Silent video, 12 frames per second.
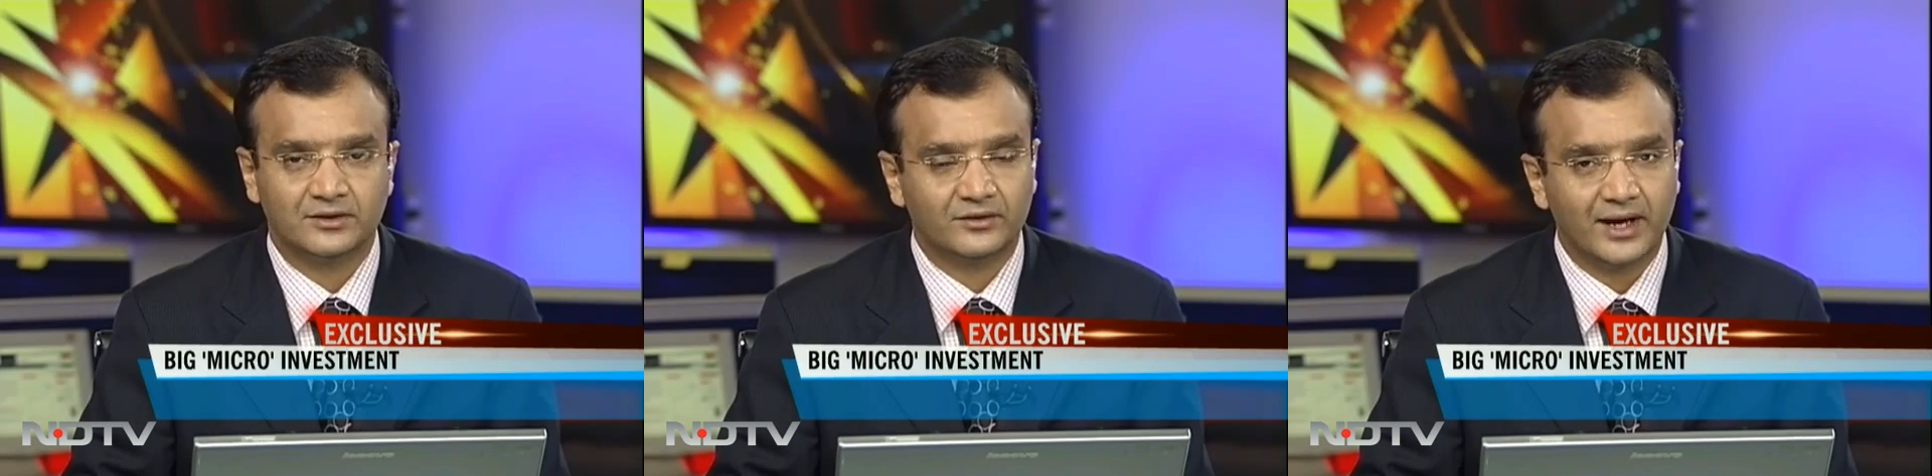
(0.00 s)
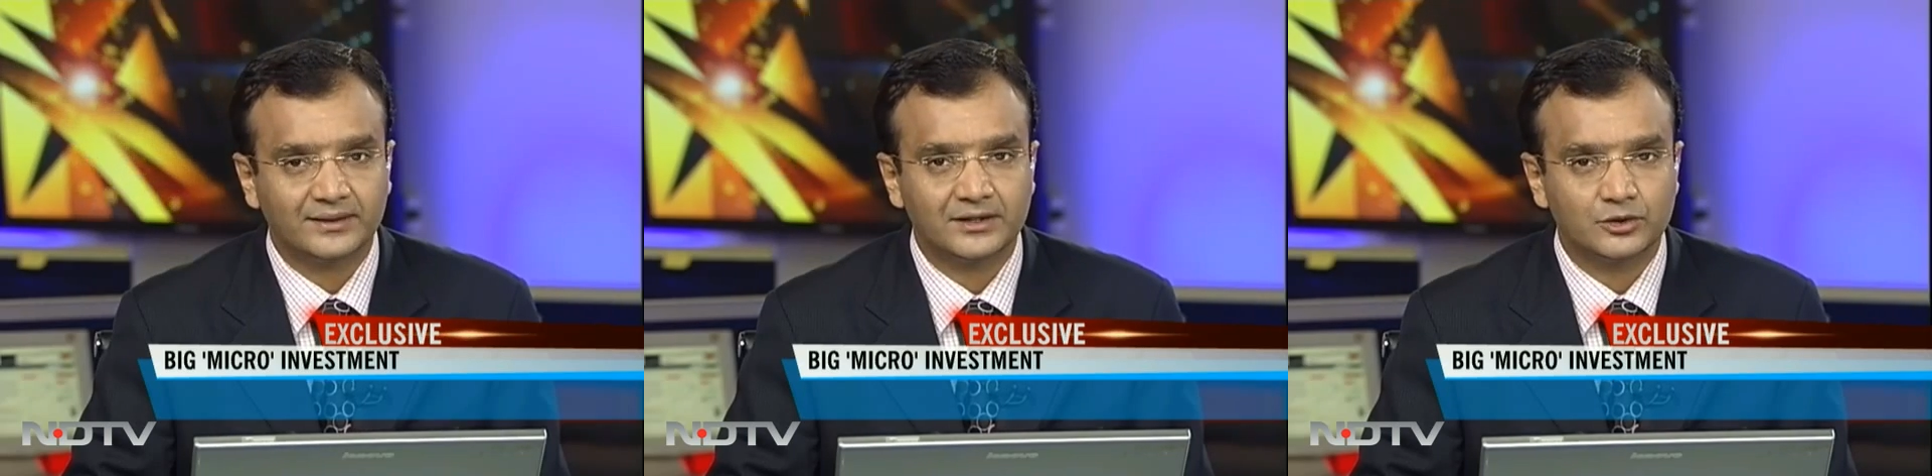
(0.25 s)

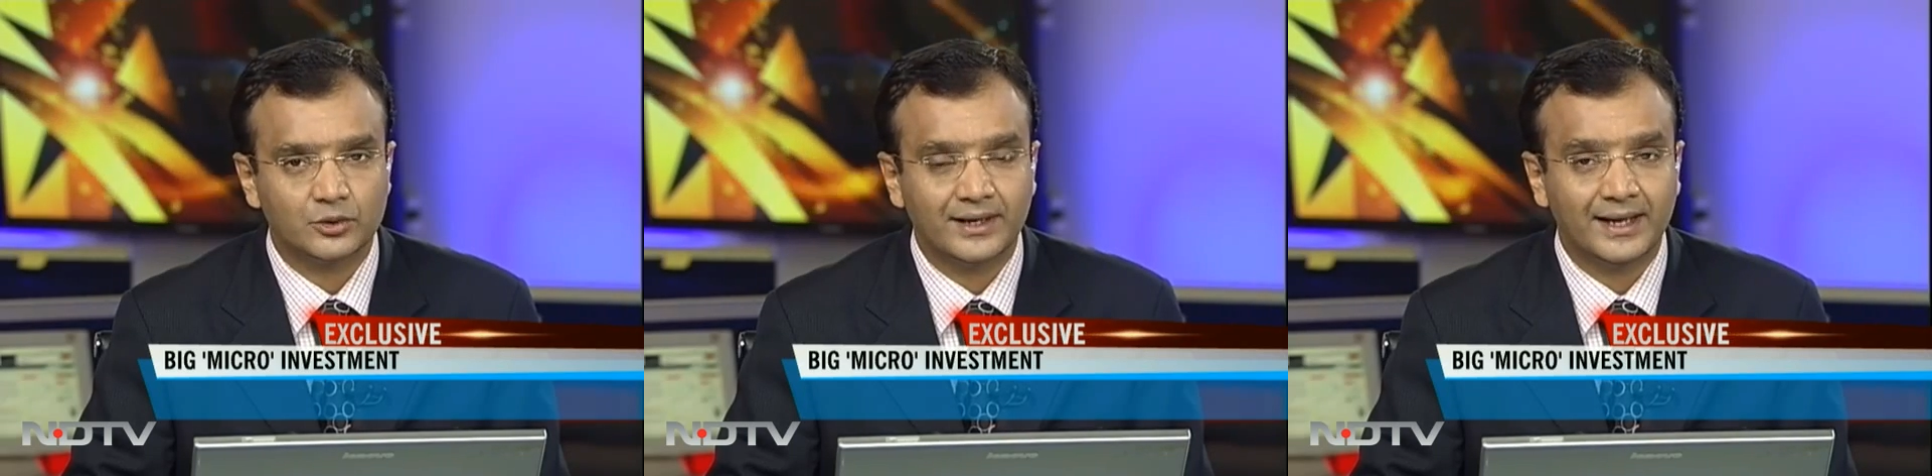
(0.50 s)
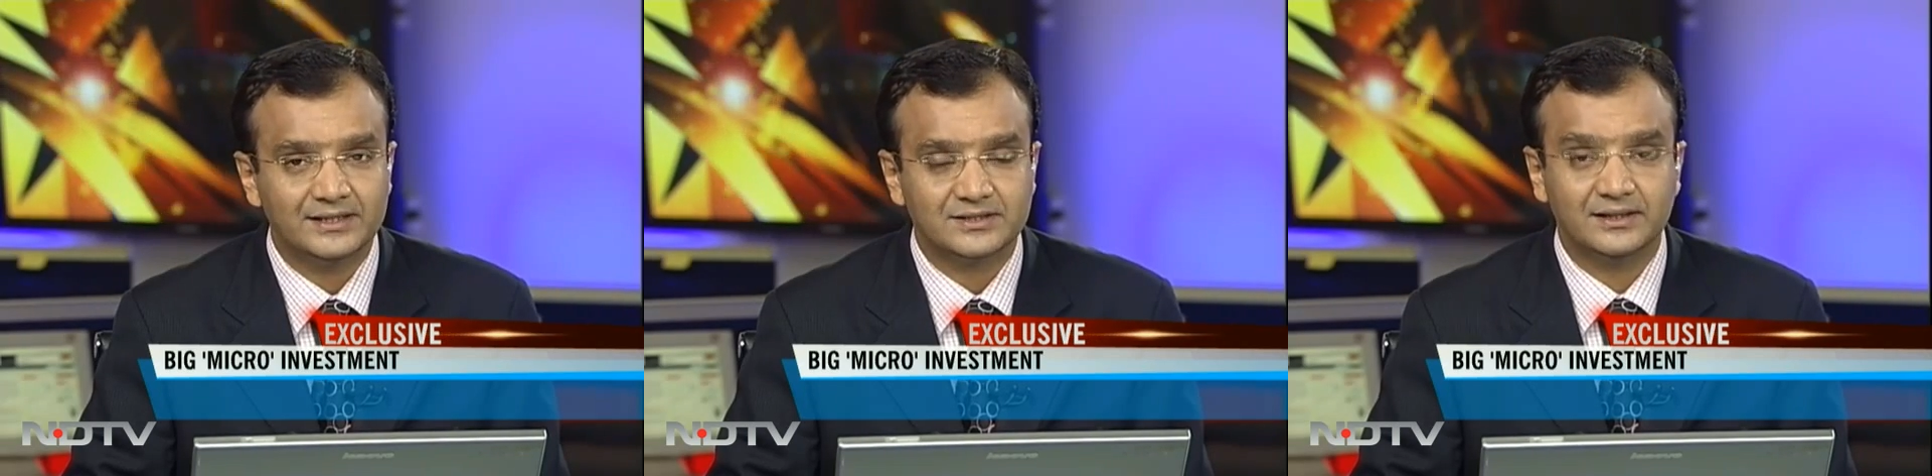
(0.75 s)
attracted to,
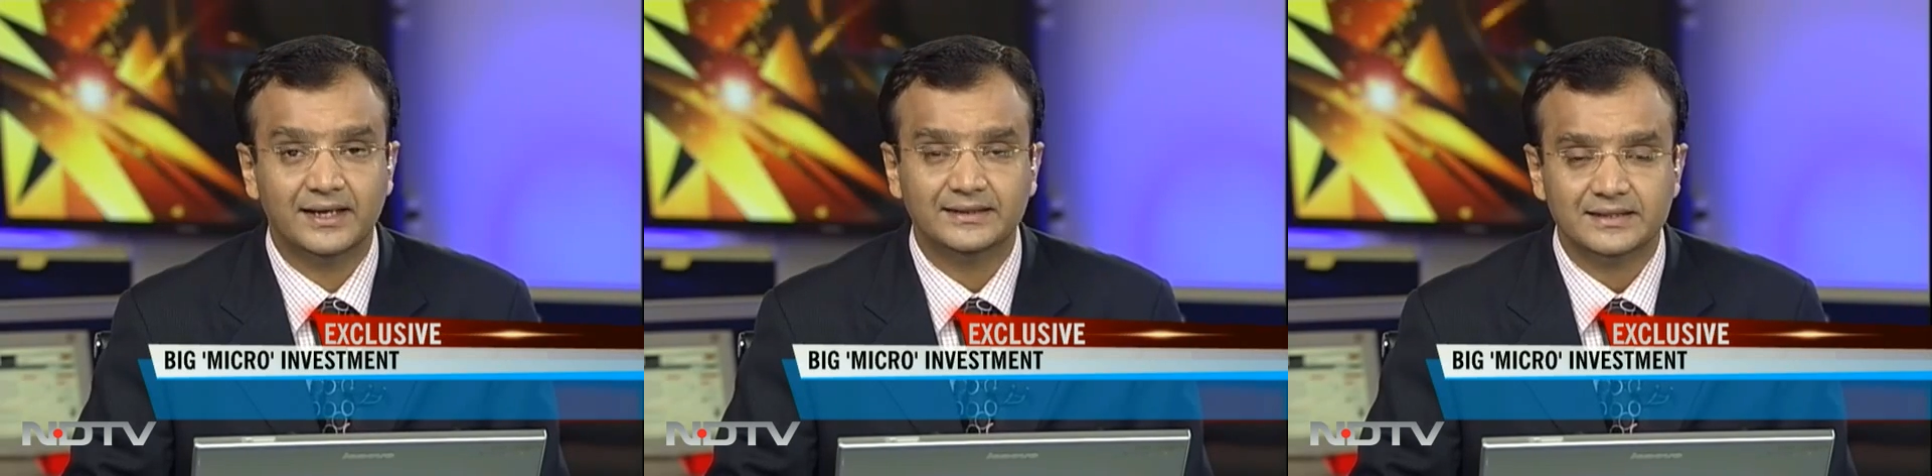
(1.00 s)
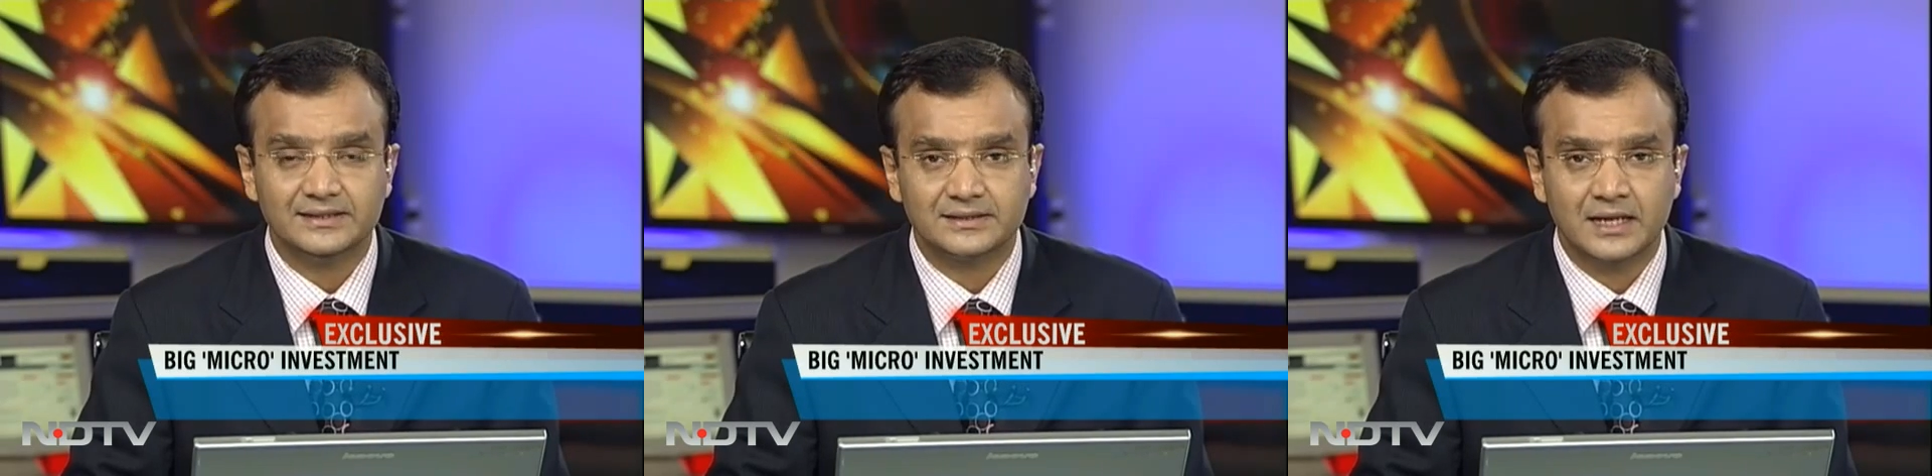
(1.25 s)
and hence the
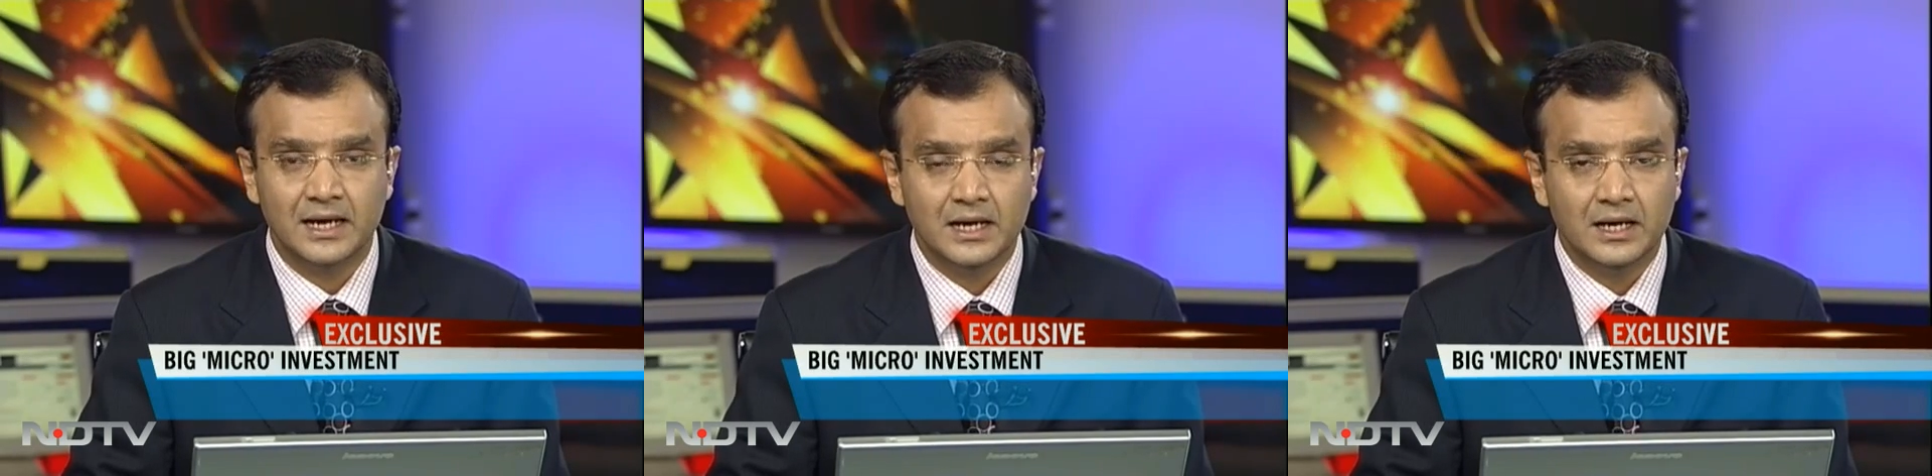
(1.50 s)
latest